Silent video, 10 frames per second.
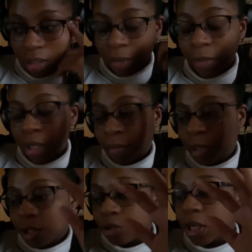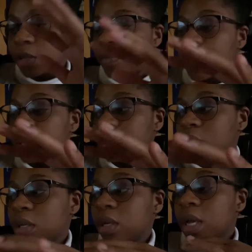some administrative work
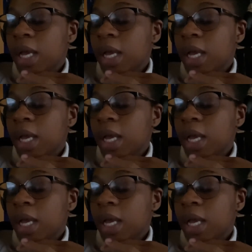done,